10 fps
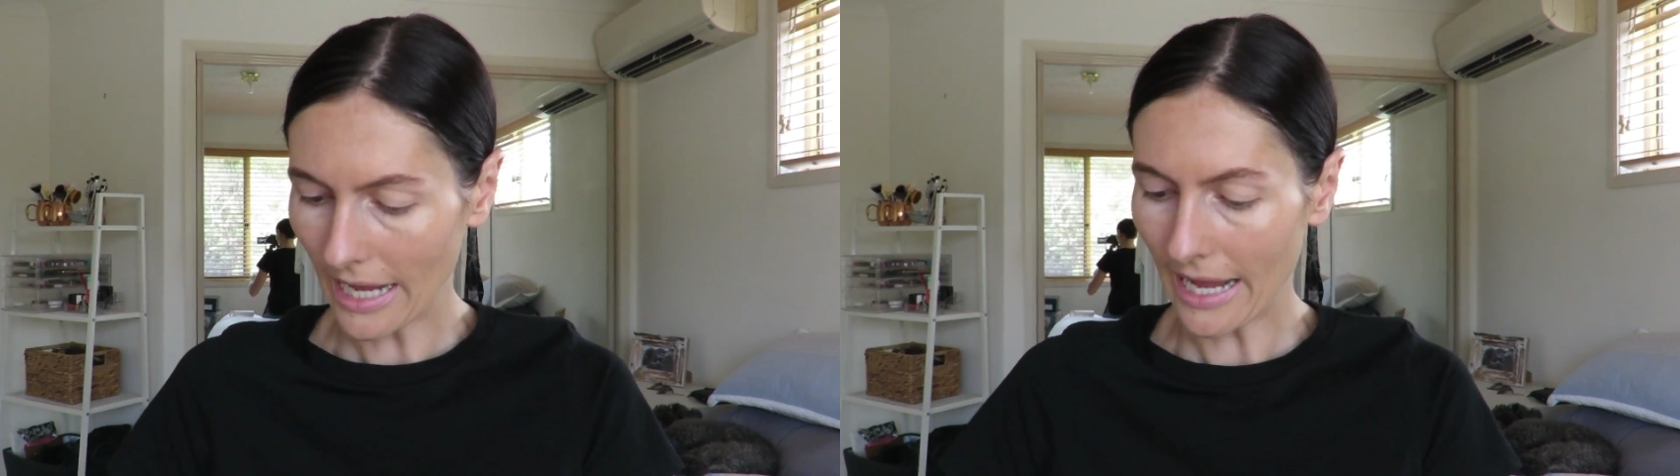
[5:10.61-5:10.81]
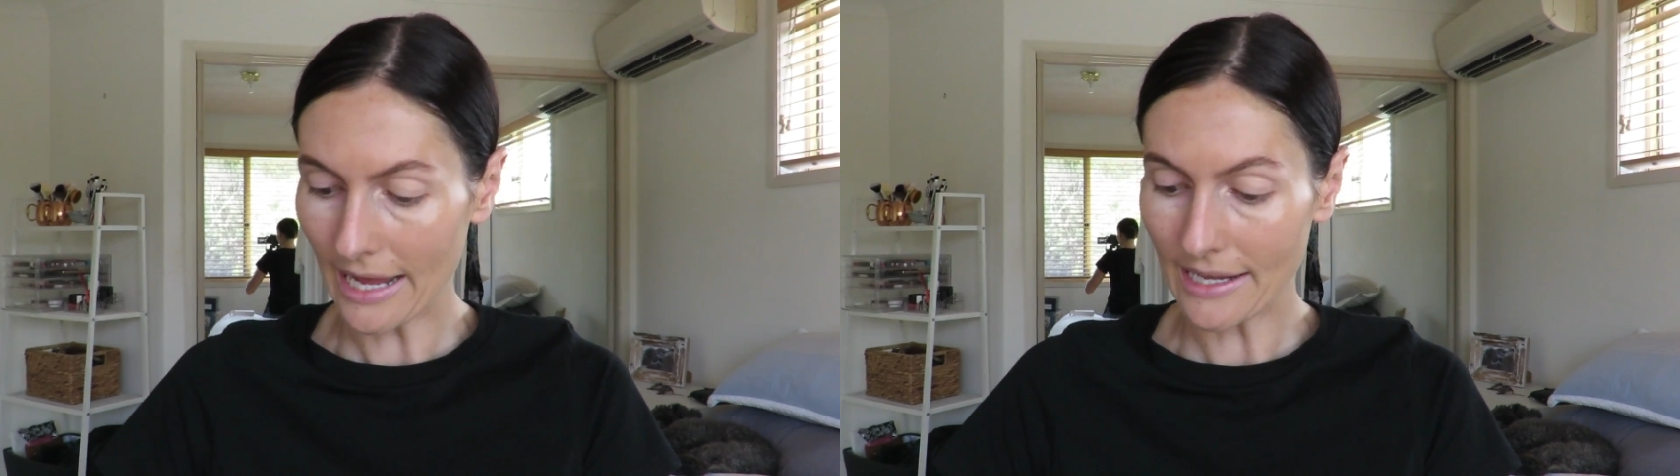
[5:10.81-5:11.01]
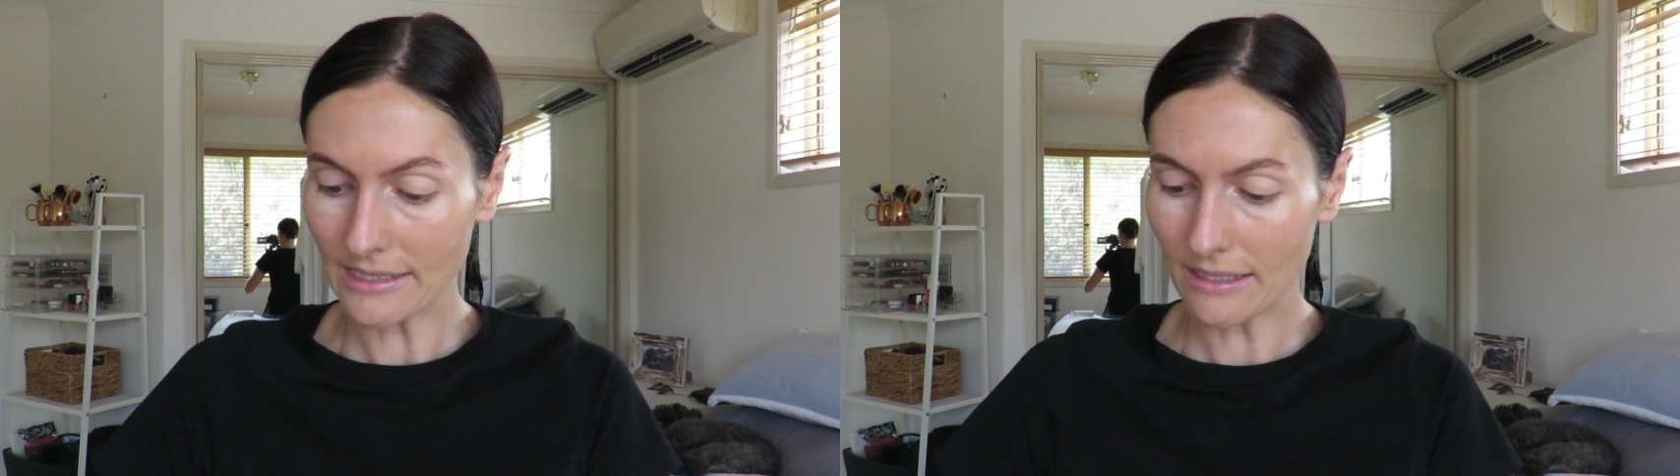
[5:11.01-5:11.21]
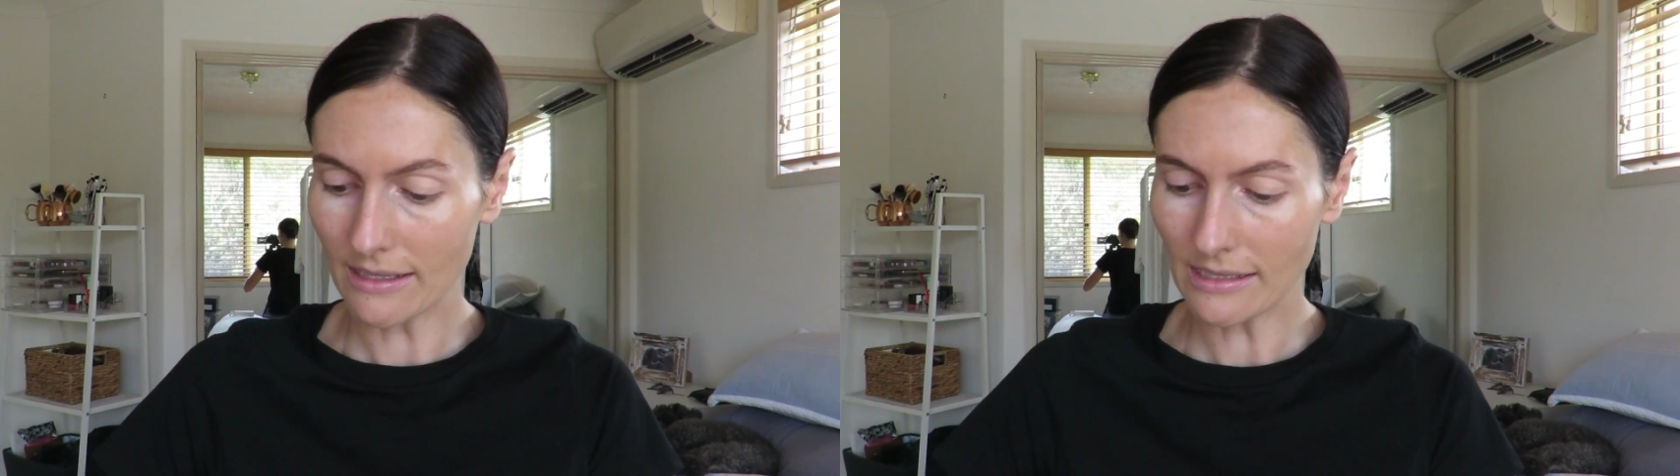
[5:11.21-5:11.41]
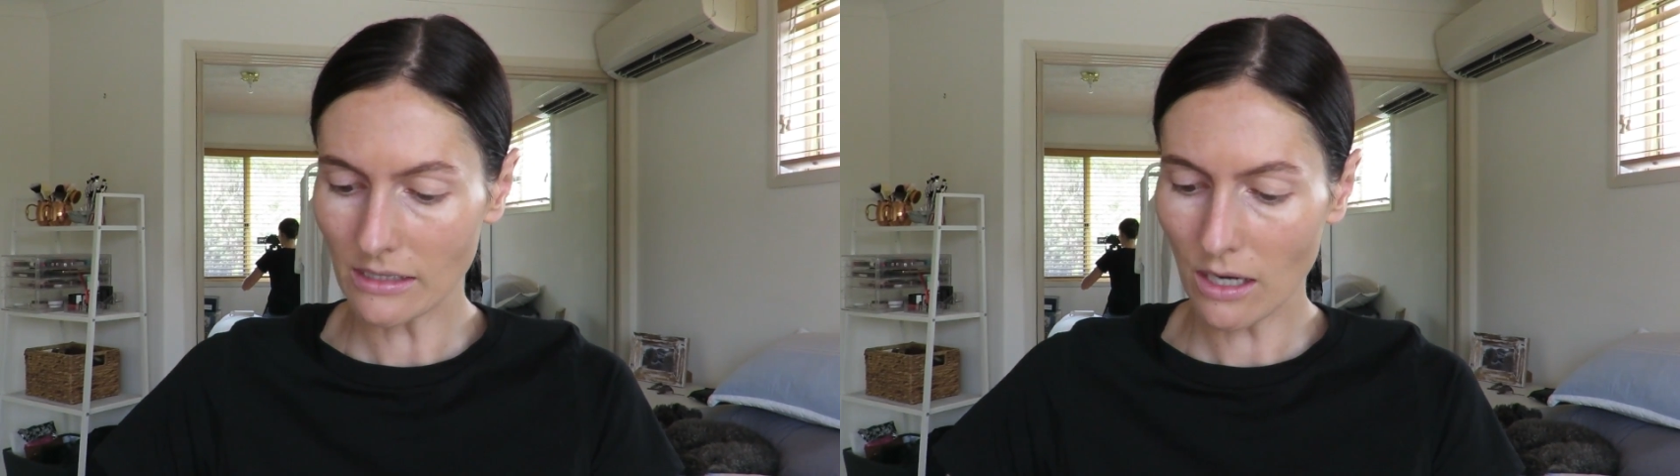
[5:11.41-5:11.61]
and
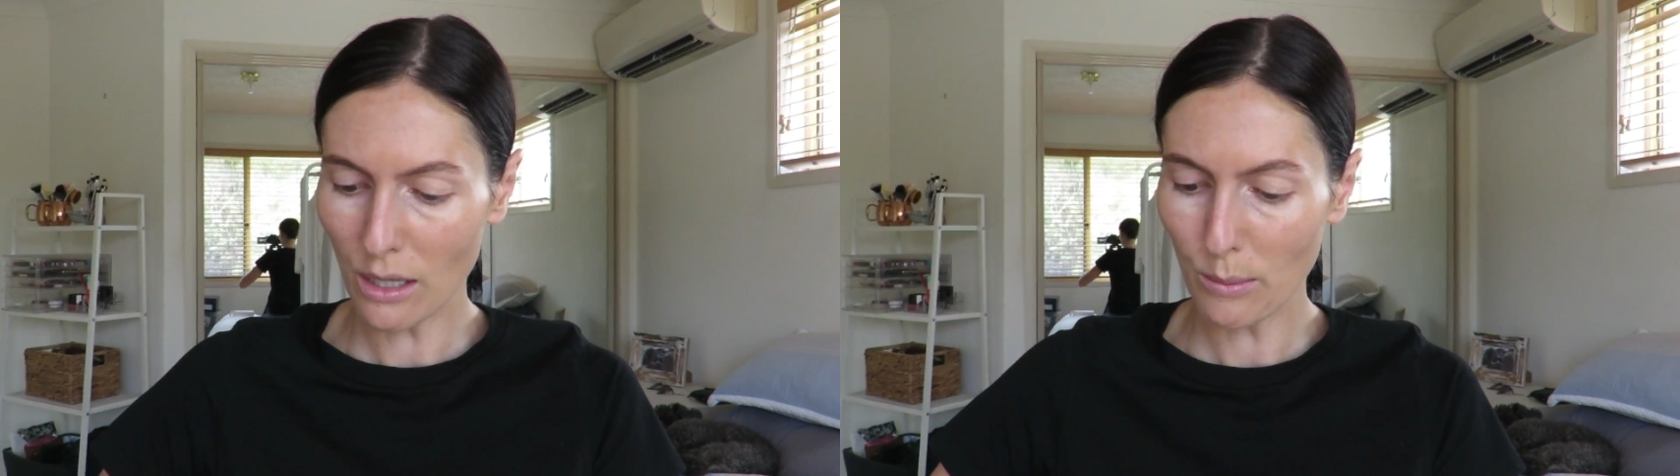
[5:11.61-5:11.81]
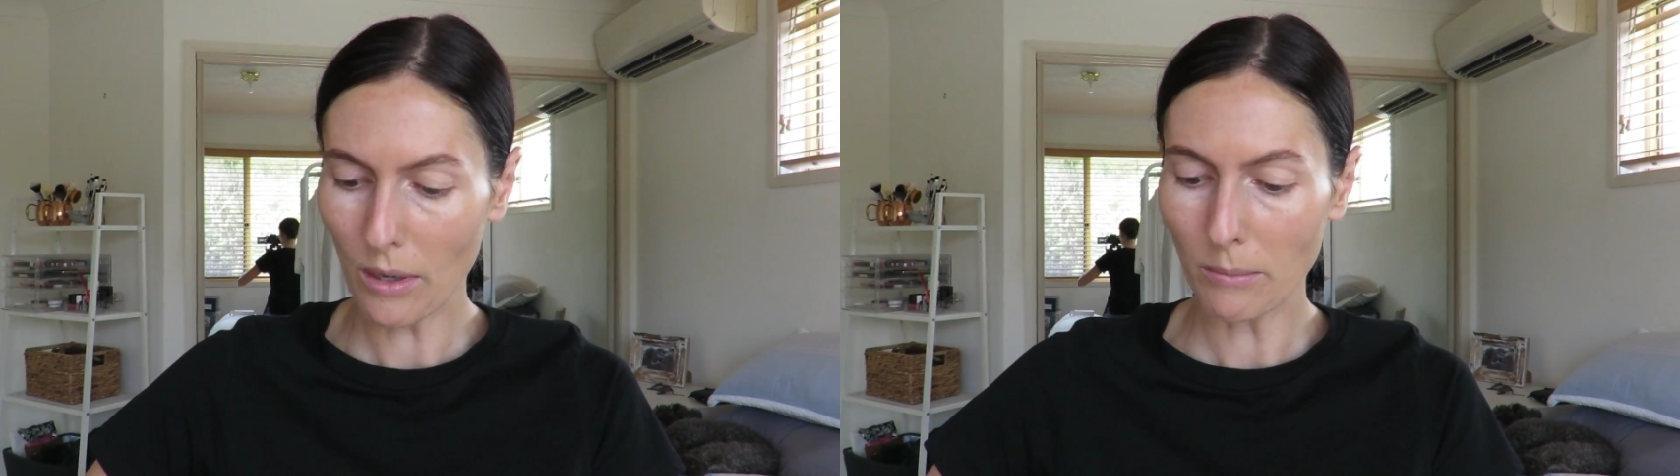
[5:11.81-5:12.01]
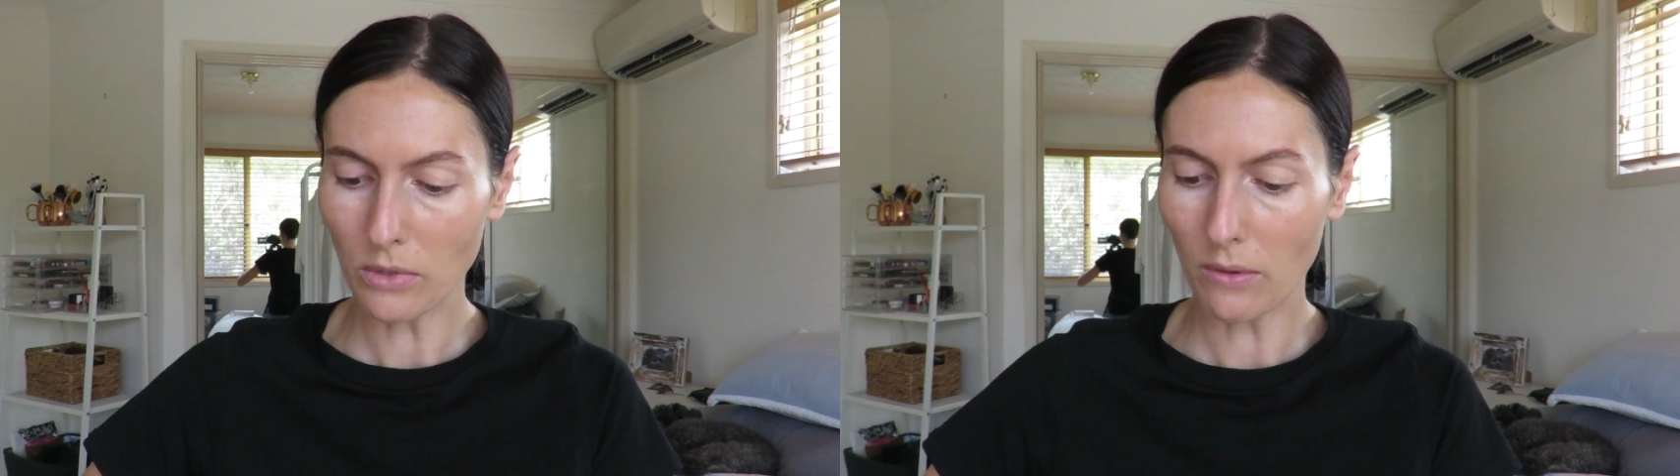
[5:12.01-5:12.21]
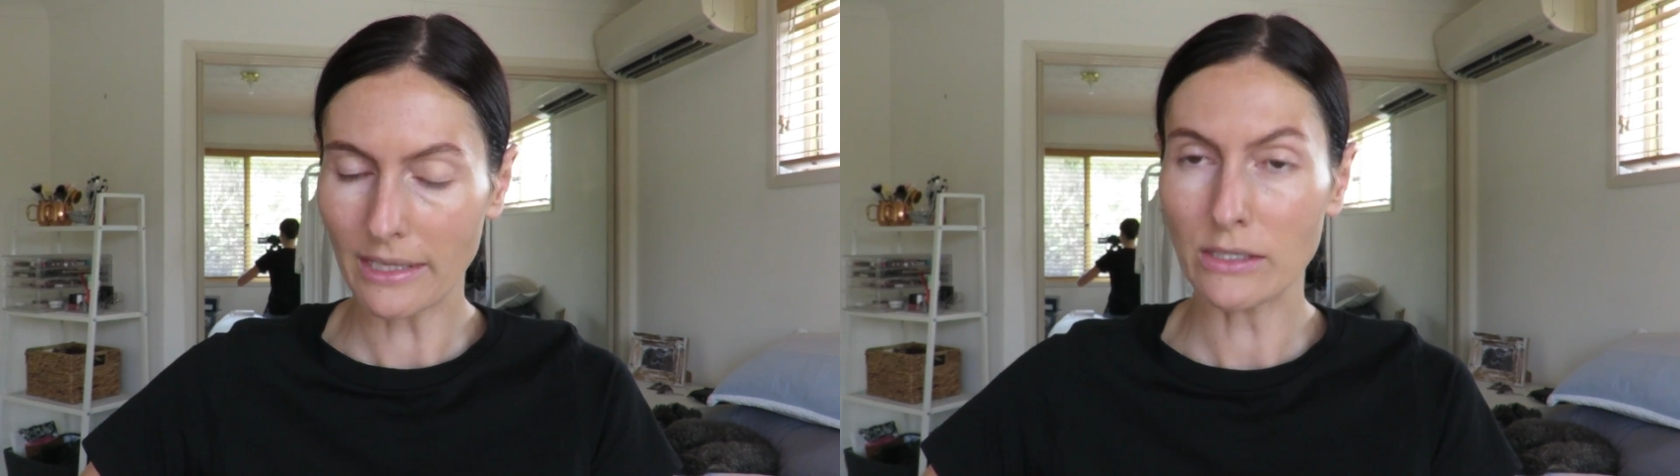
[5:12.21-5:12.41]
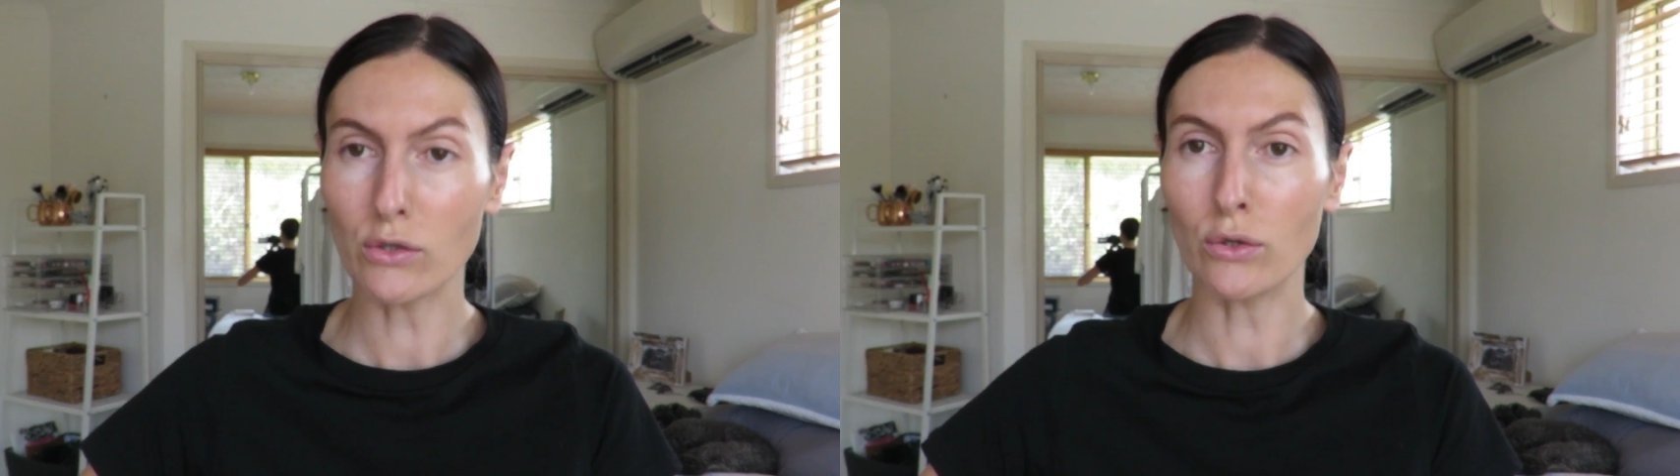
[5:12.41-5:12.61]
this time I'm
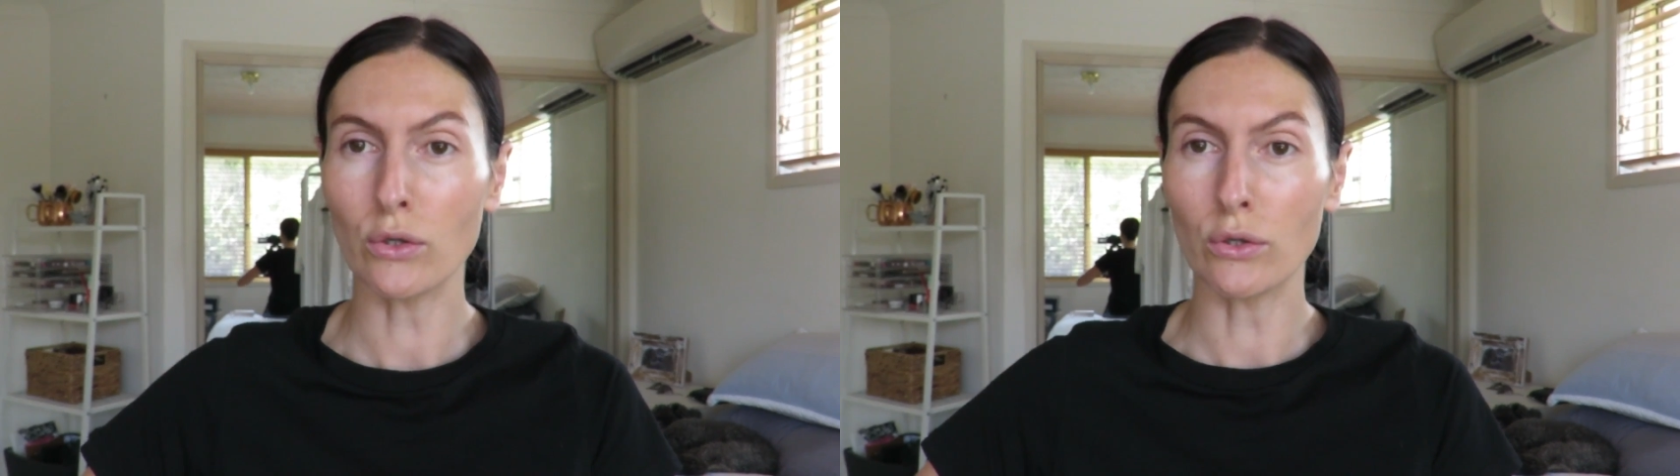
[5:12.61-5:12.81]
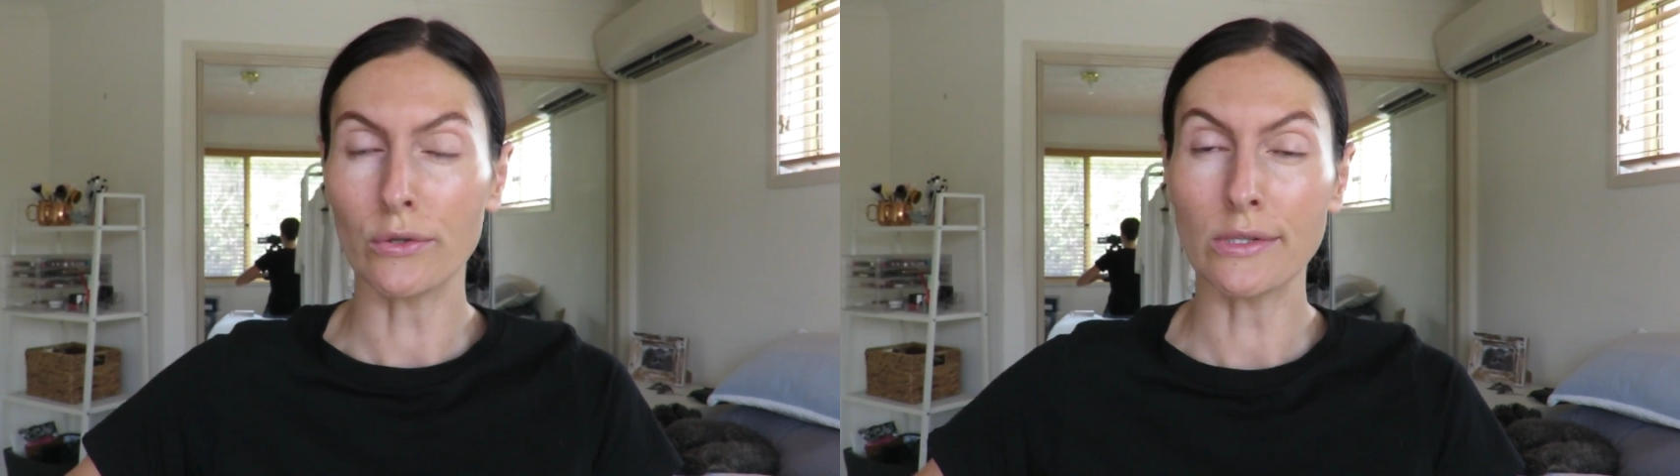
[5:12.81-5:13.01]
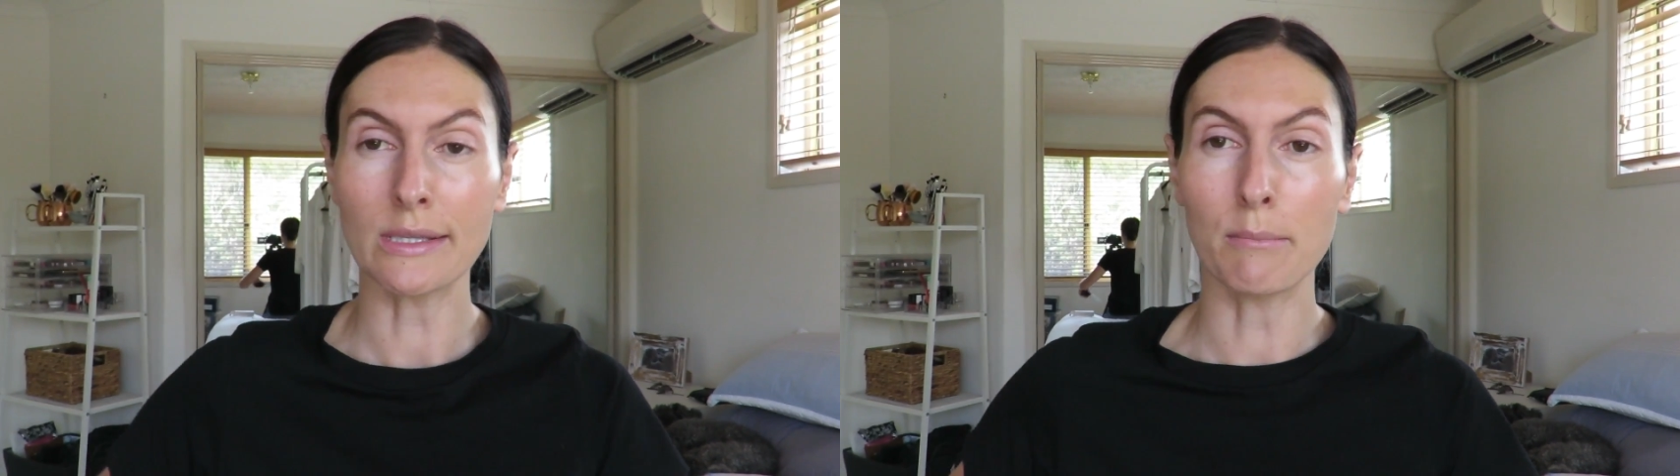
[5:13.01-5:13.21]
going to use